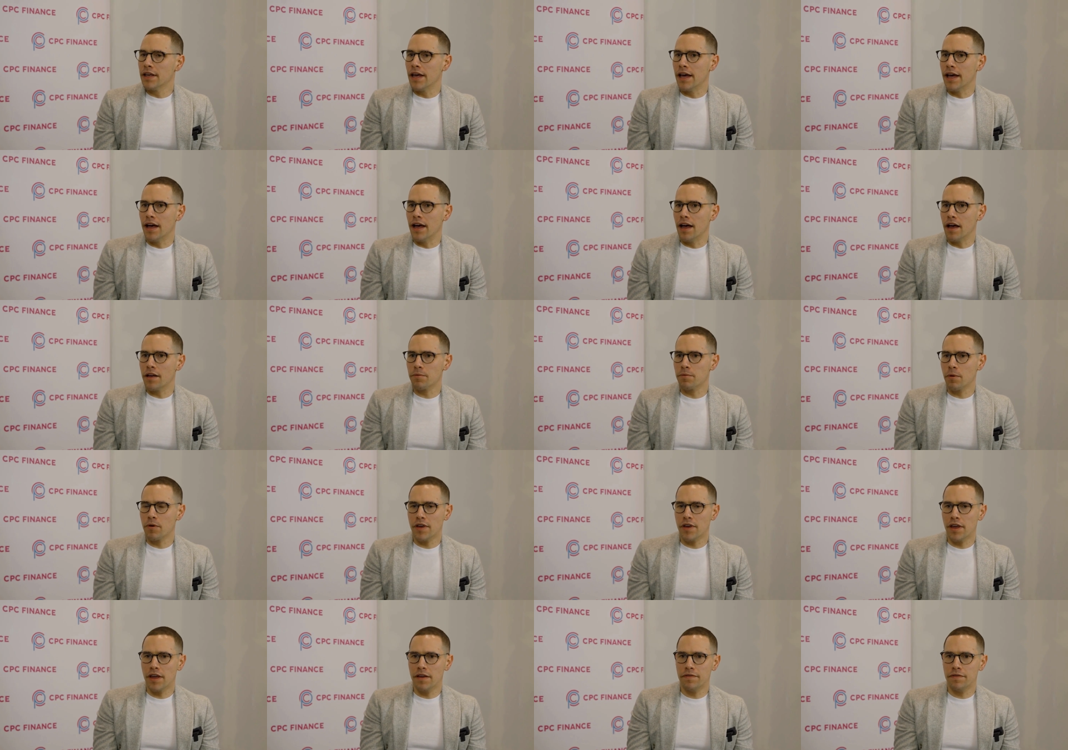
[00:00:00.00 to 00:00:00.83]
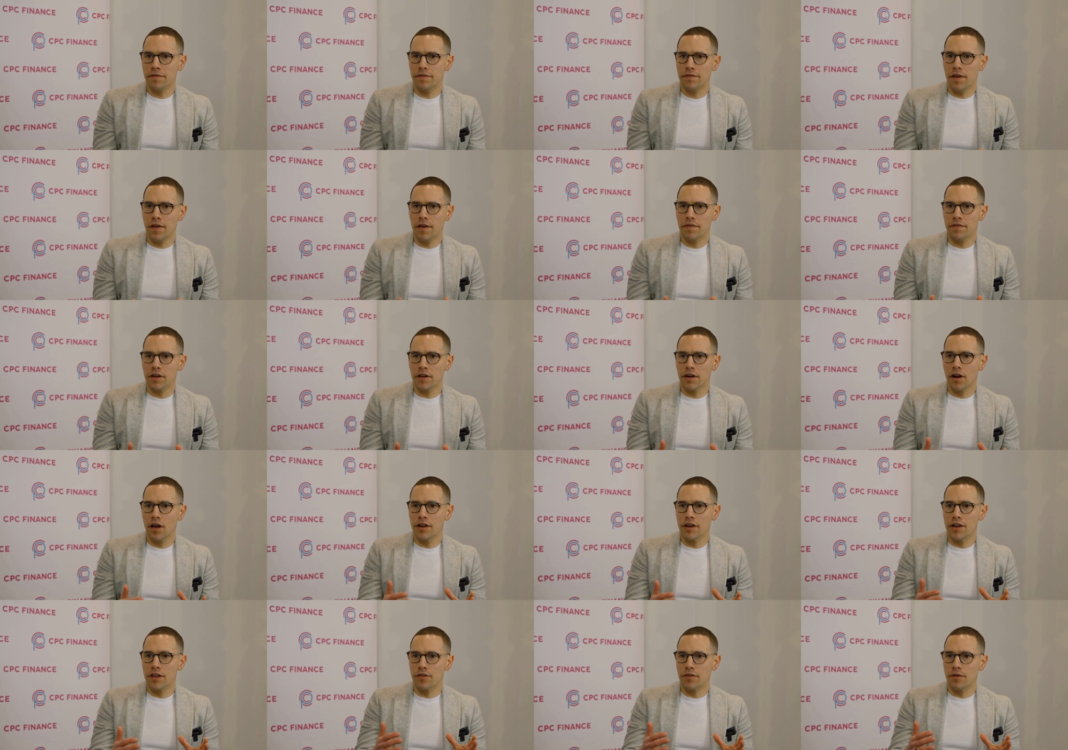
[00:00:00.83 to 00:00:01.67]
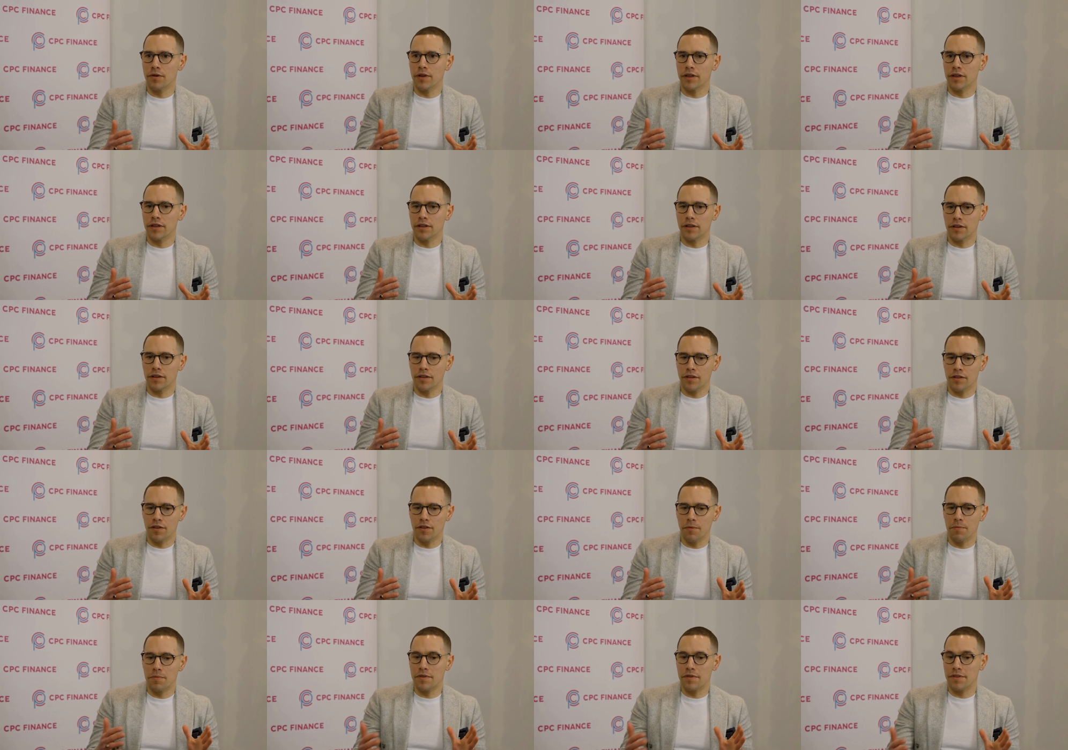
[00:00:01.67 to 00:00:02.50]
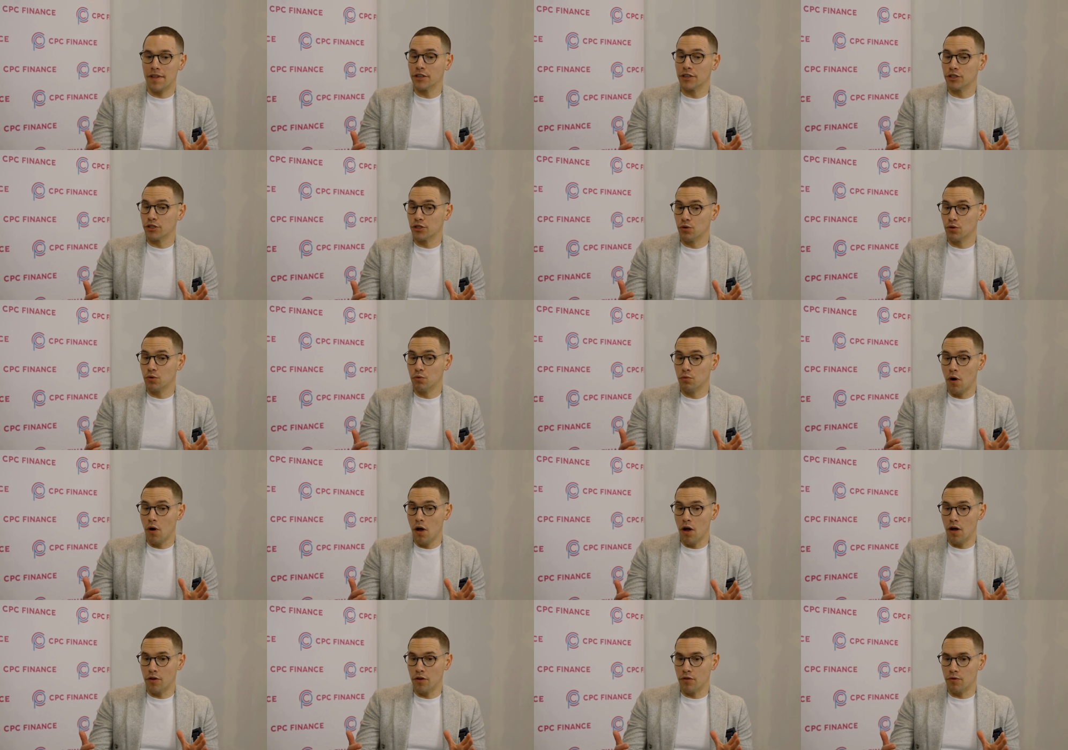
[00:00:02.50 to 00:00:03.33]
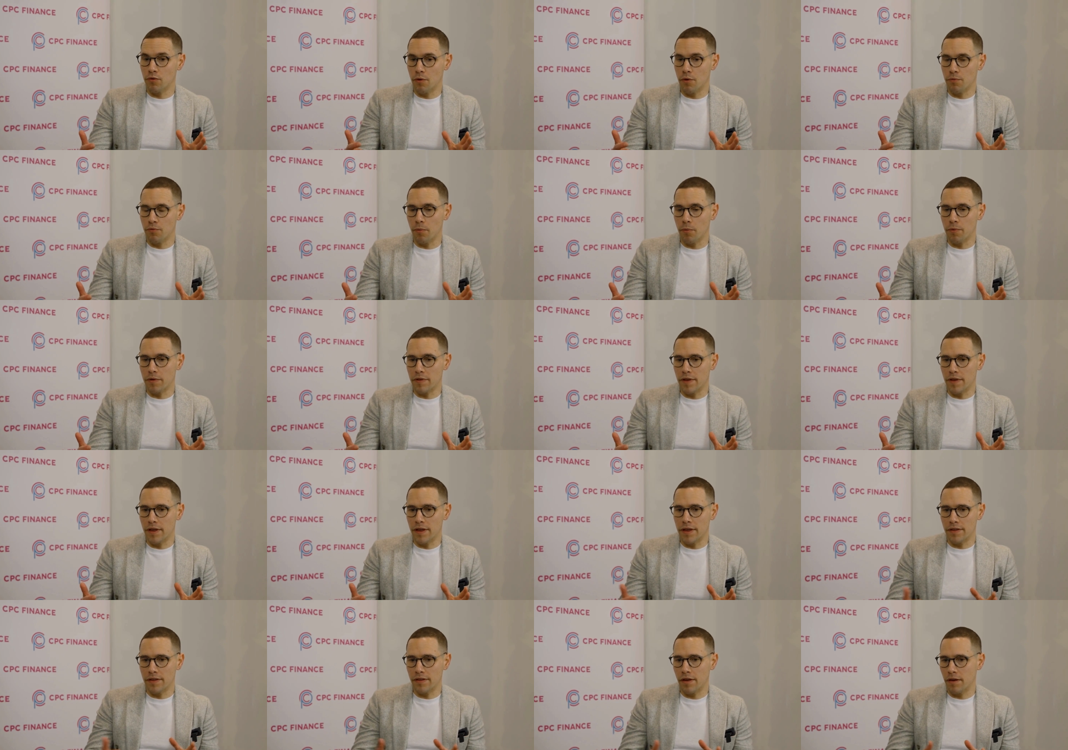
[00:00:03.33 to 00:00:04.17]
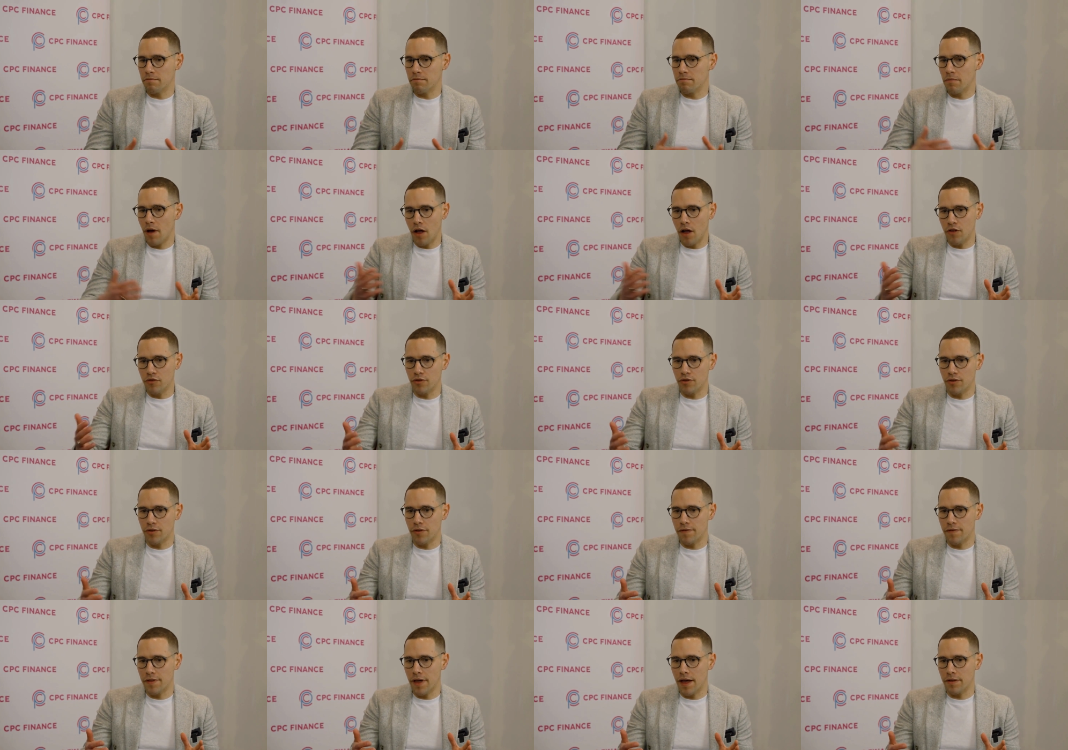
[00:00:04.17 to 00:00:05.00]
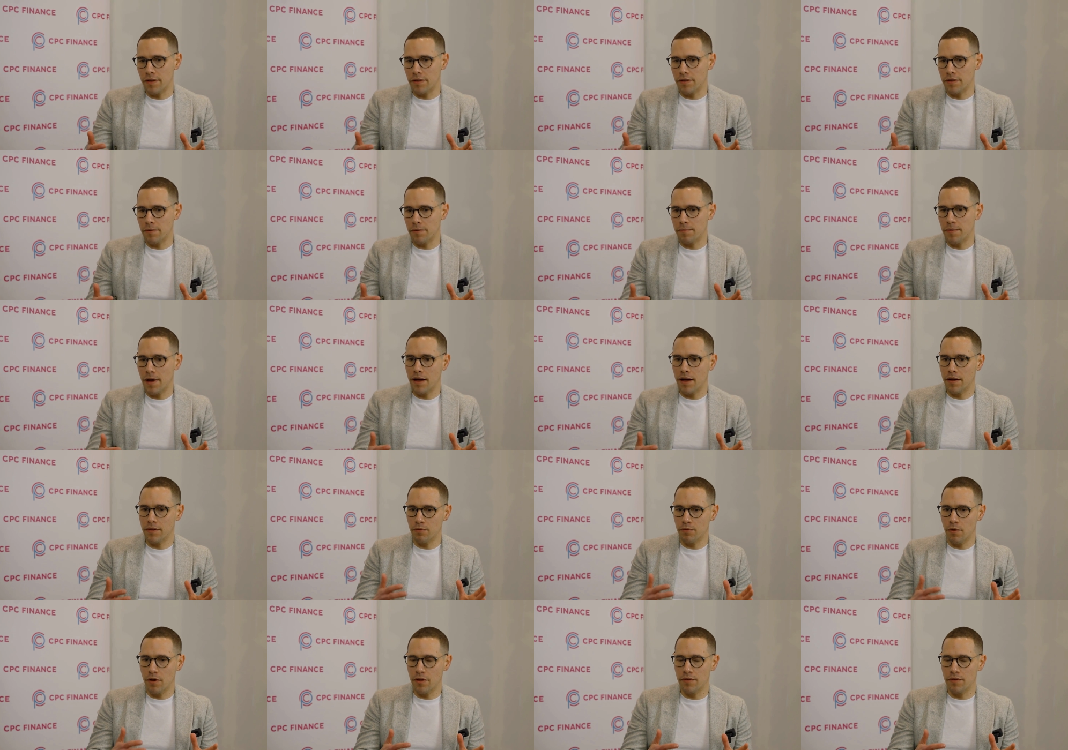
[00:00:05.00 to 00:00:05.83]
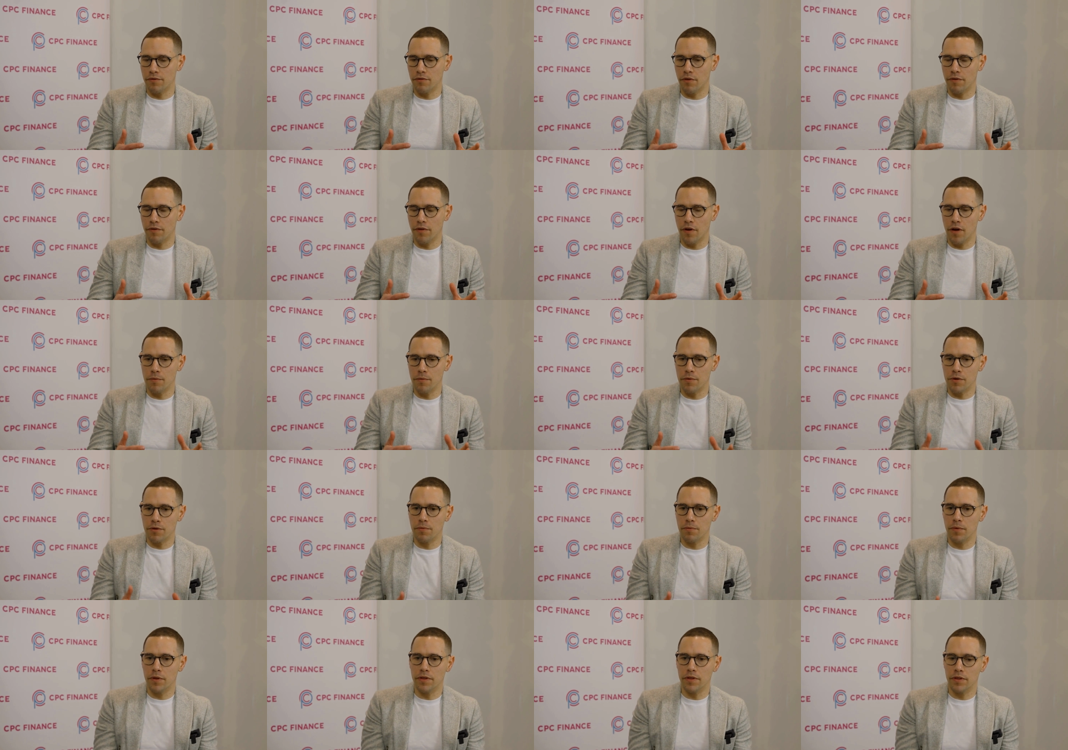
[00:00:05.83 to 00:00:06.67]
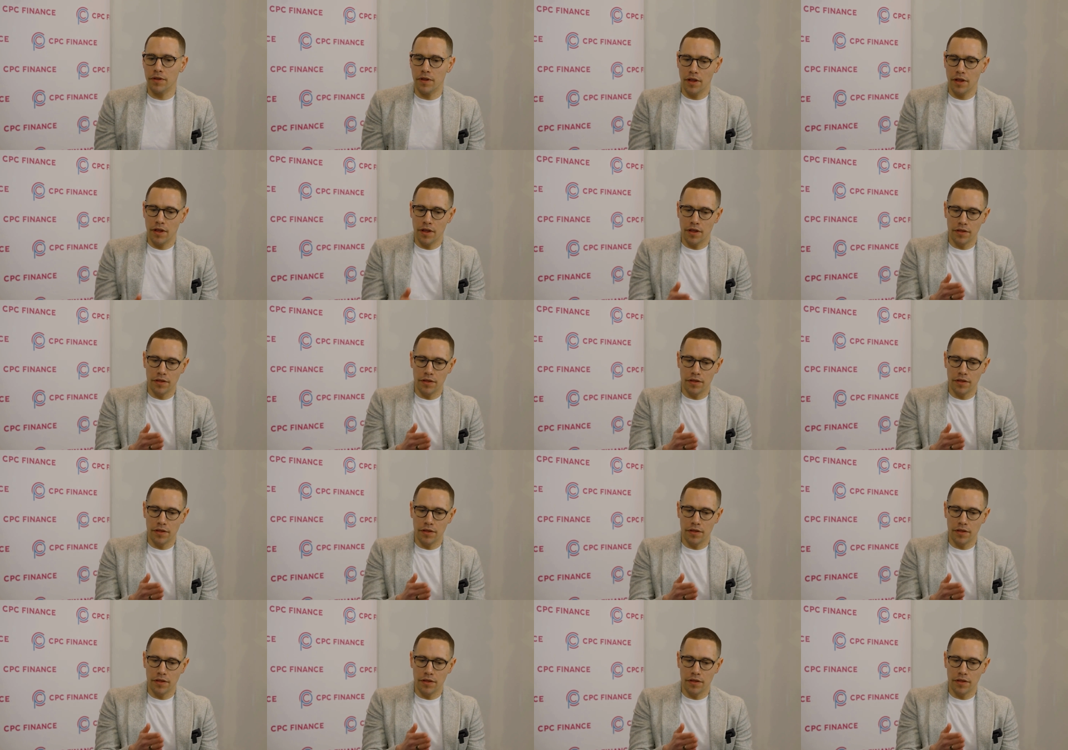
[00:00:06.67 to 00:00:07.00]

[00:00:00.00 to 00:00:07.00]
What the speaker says: Yeah, I suppose if the client is doing substantial work to a property, so hundreds of thousands of pounds worth of refurbishment,